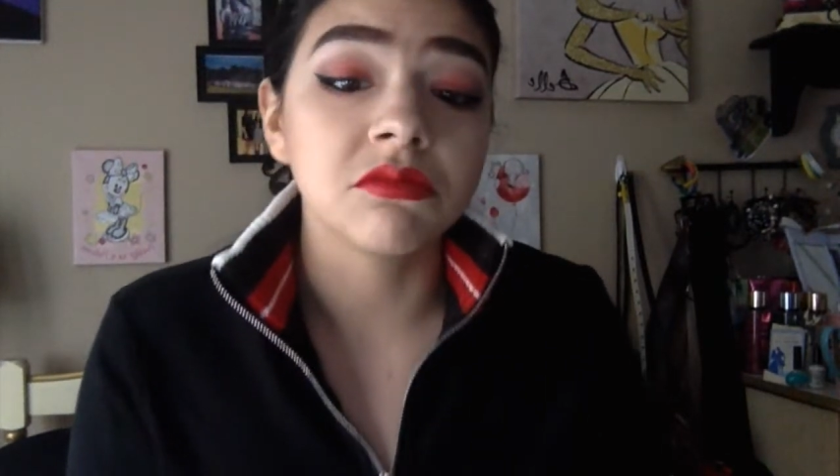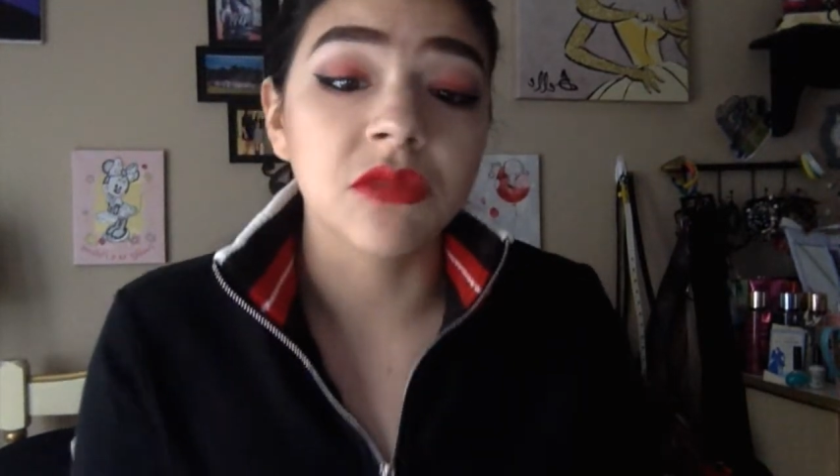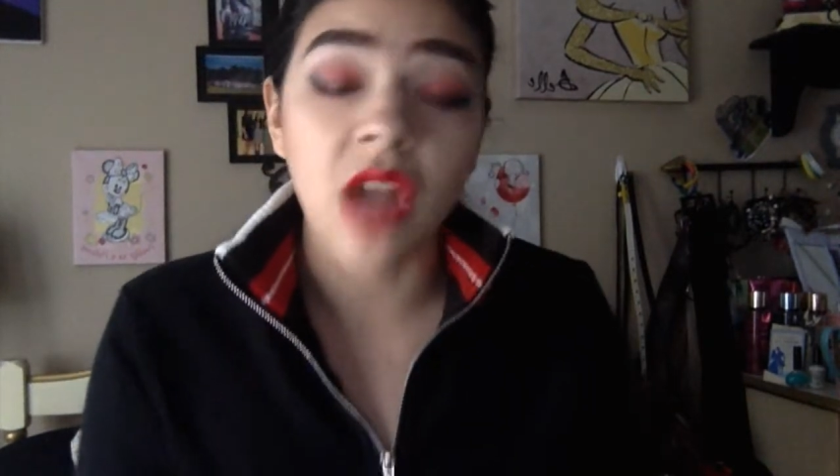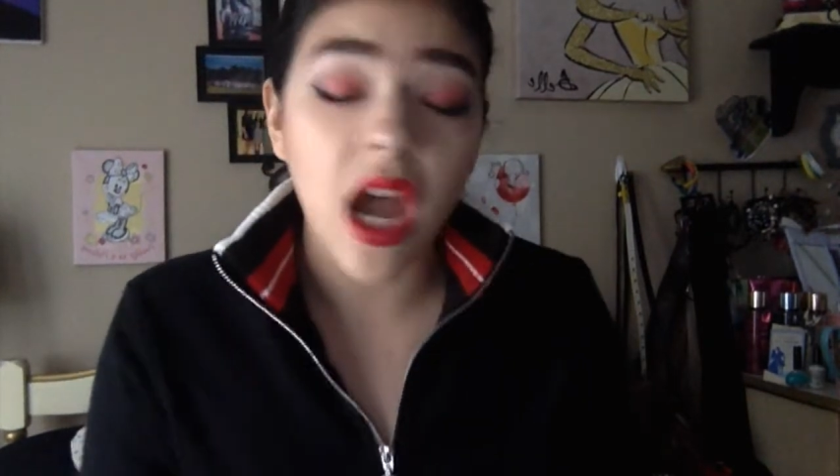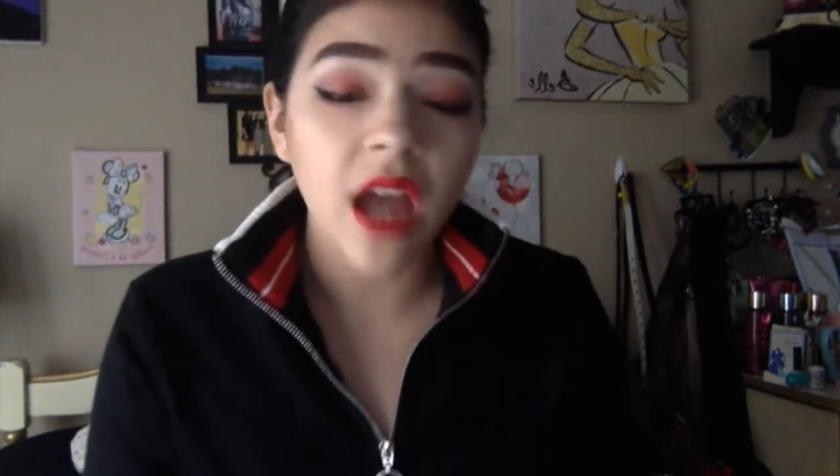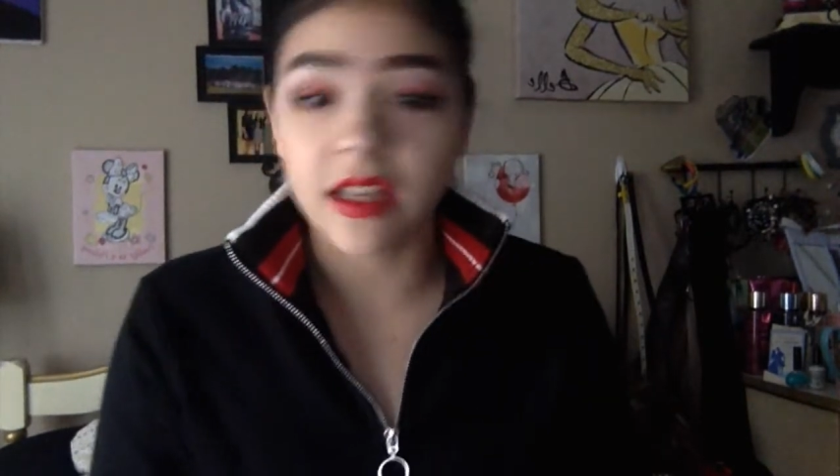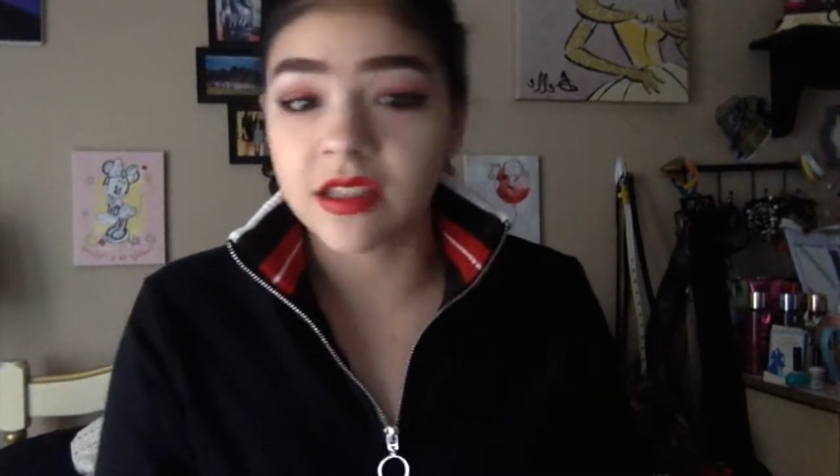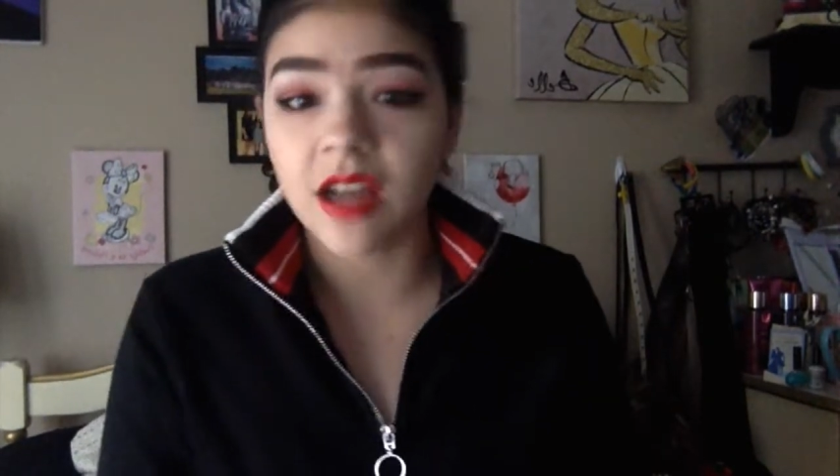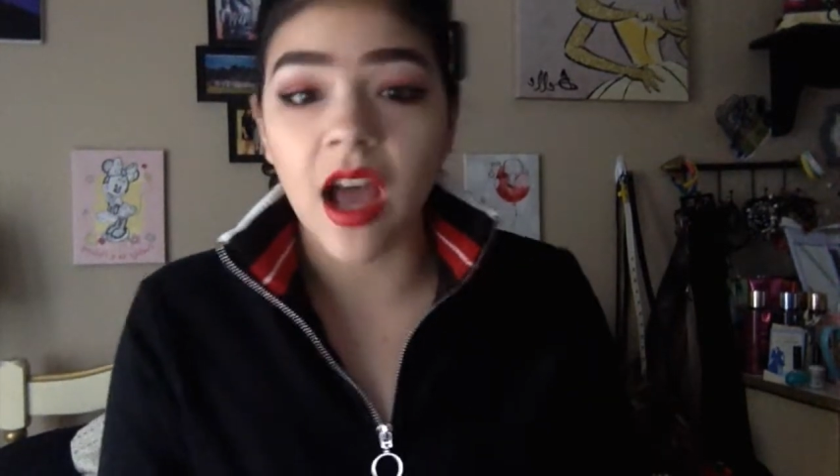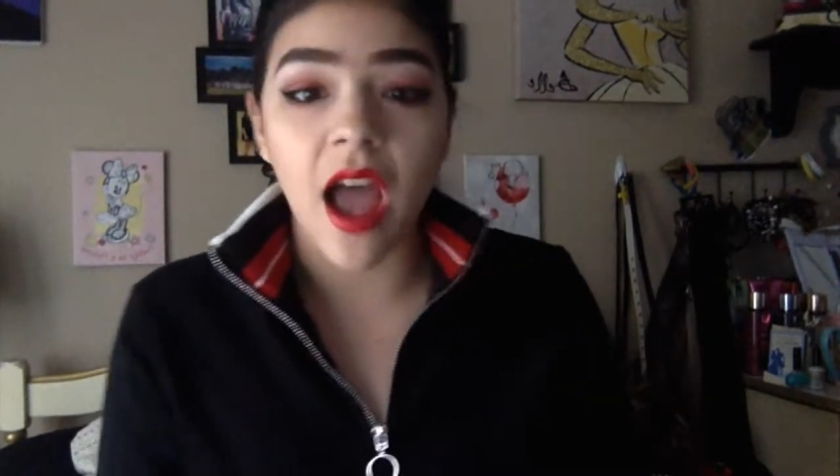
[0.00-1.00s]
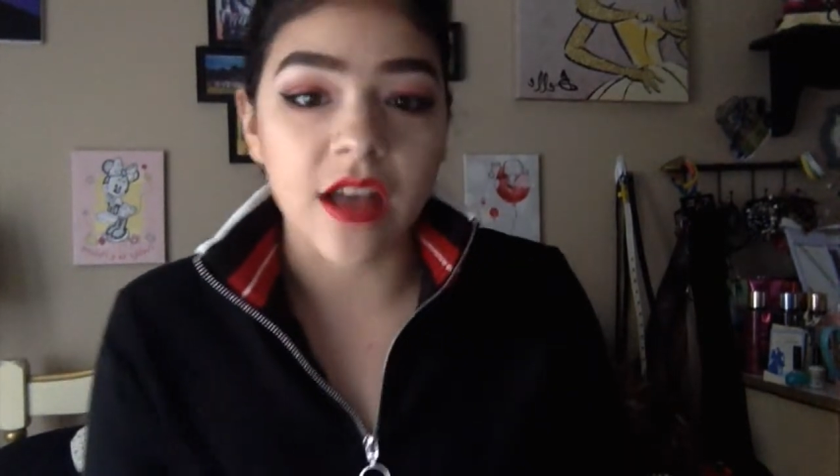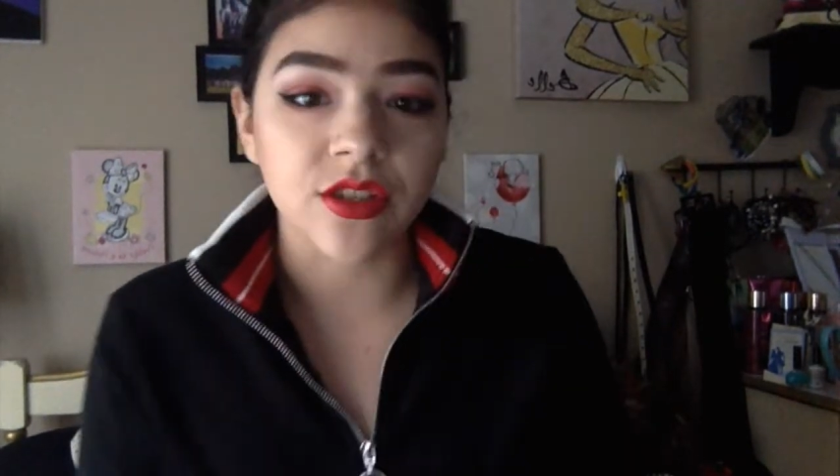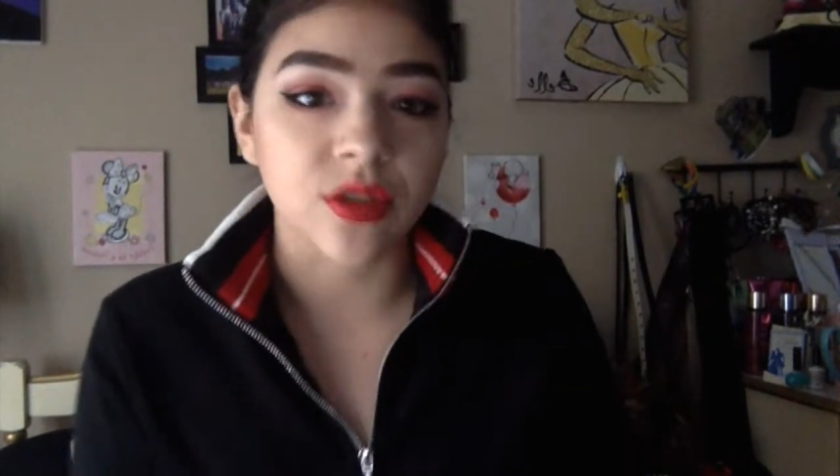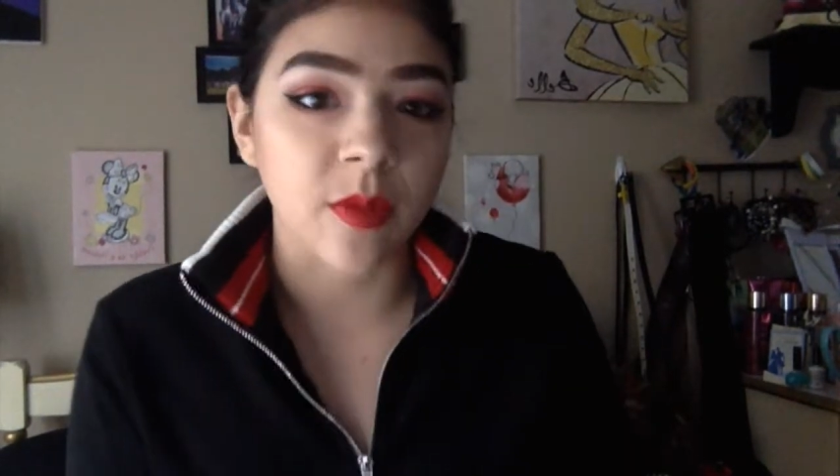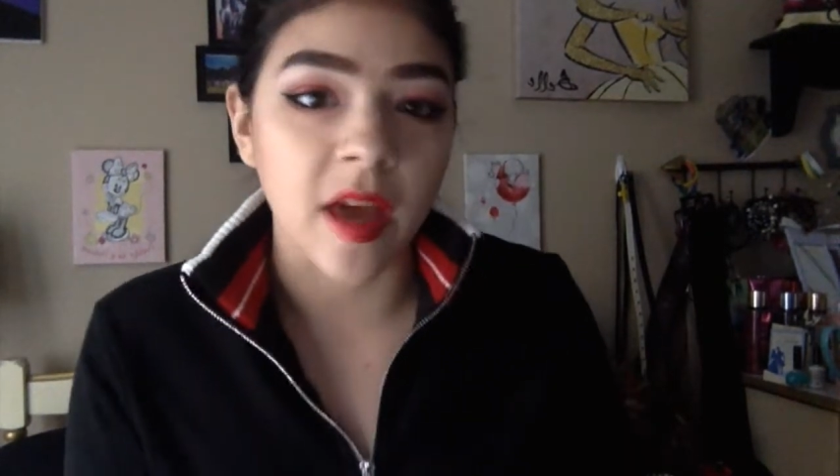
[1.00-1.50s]
it's not
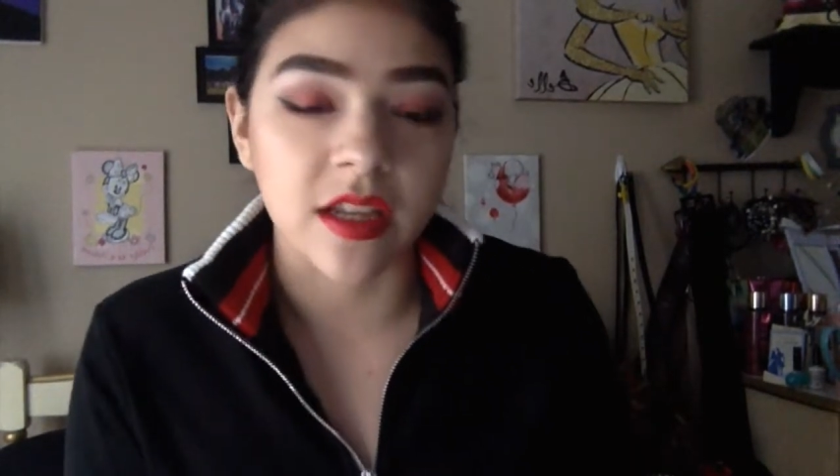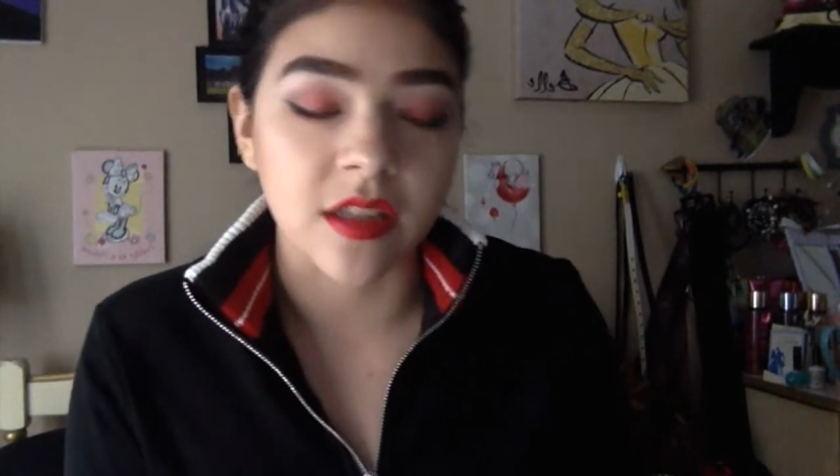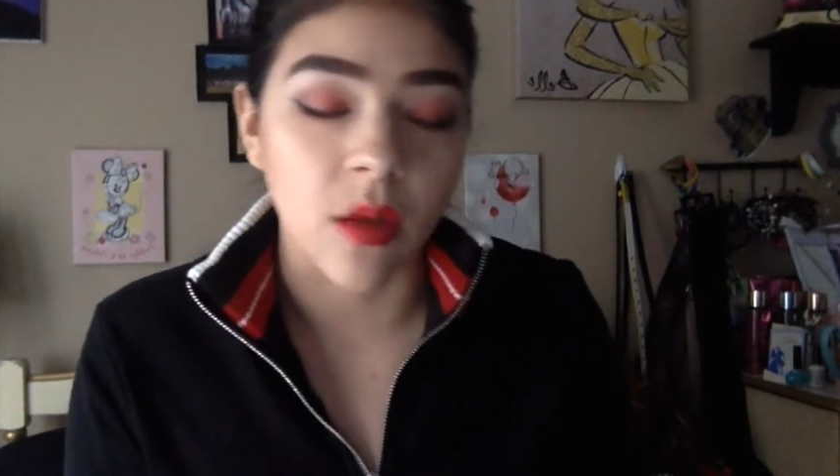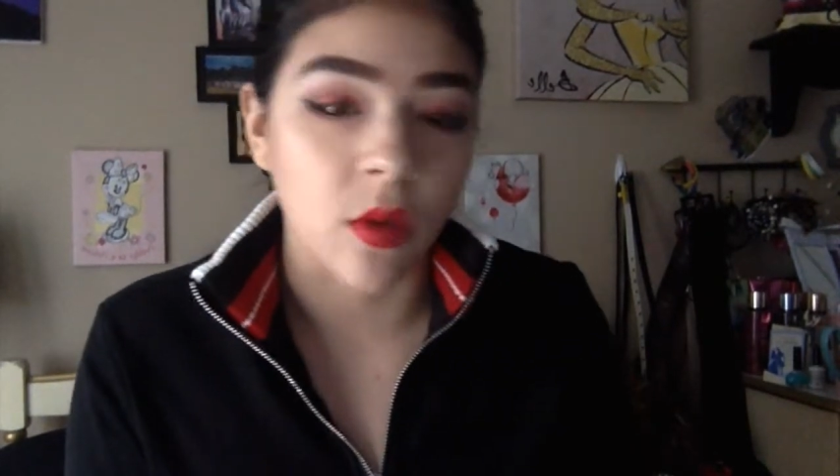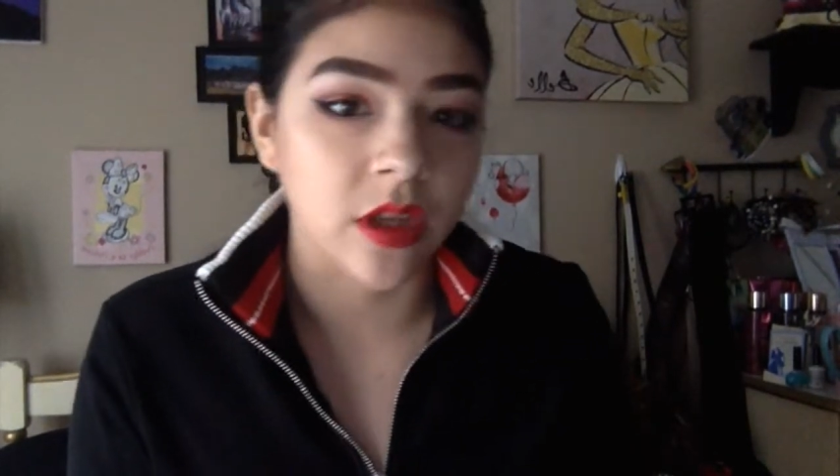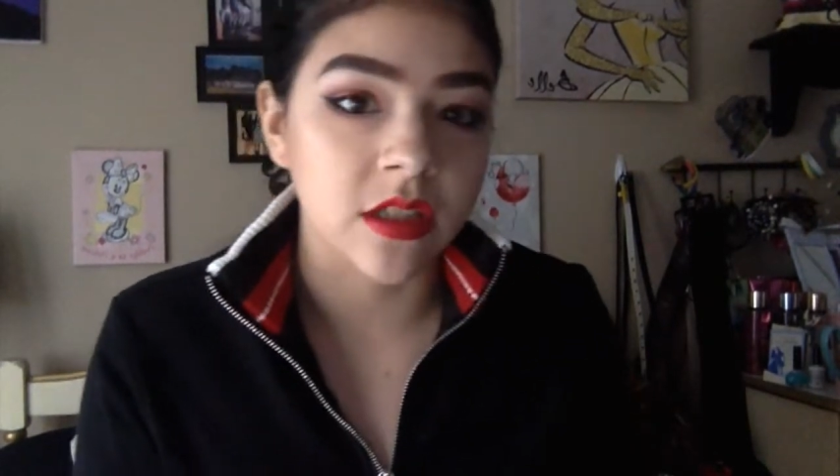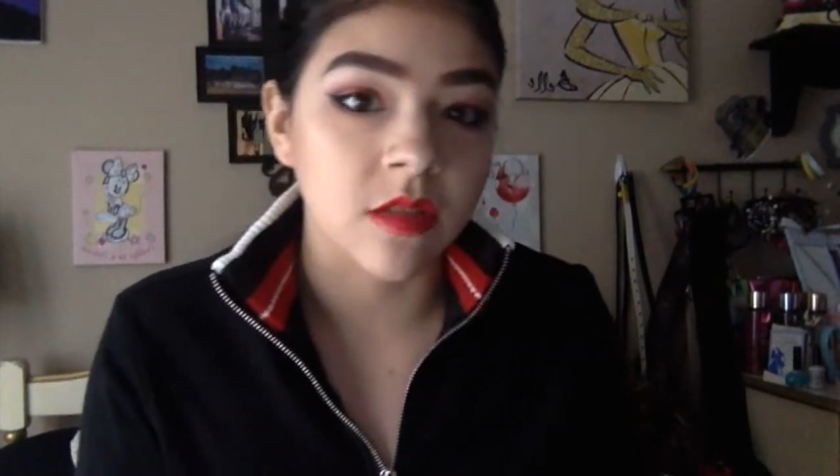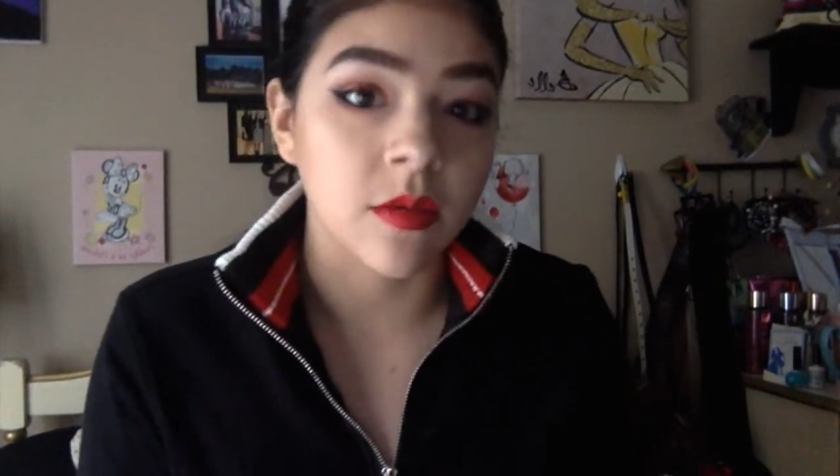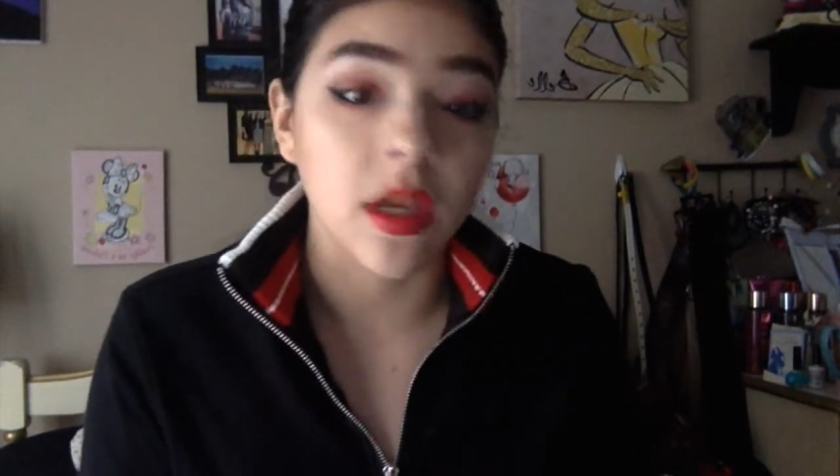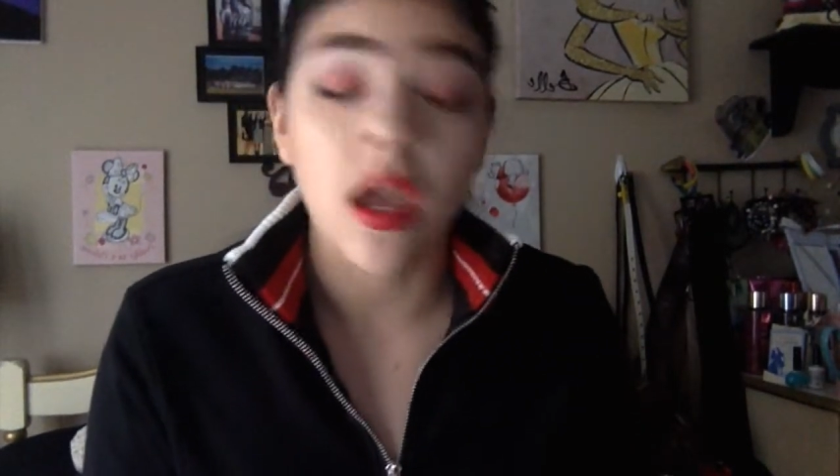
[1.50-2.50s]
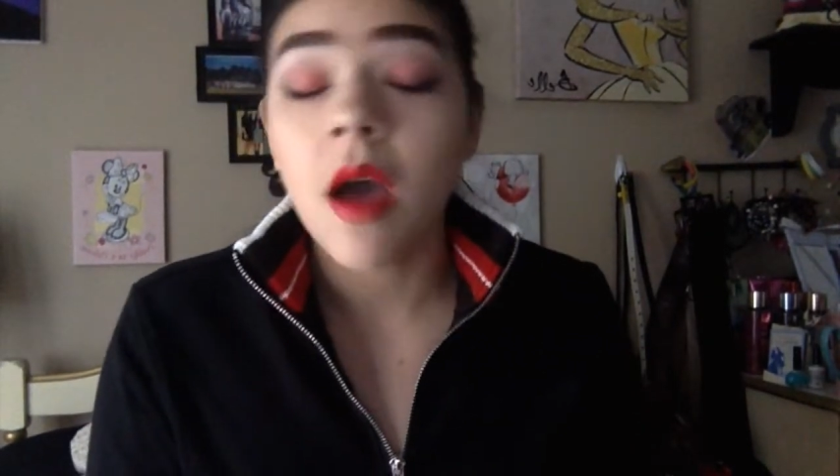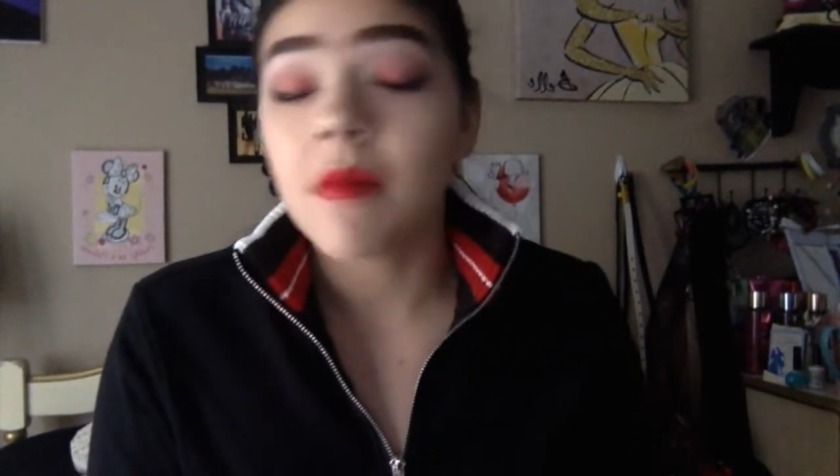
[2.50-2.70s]
as dramatic as I wanted it to be,